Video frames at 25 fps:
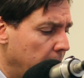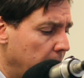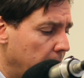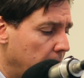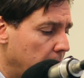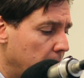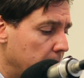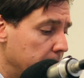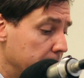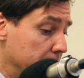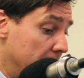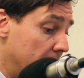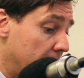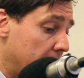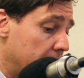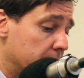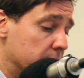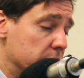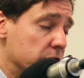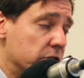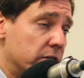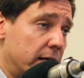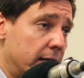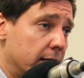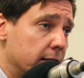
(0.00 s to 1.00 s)
And I
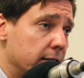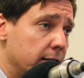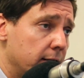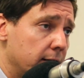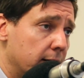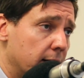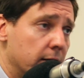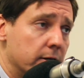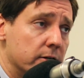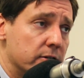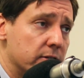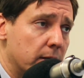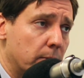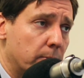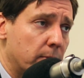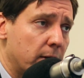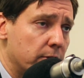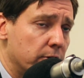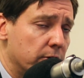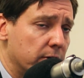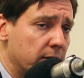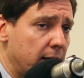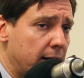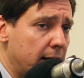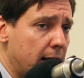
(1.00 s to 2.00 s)
understand it. I understand why
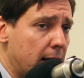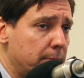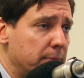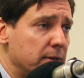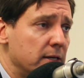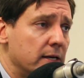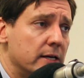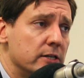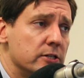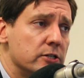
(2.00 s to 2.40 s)
they're not happy.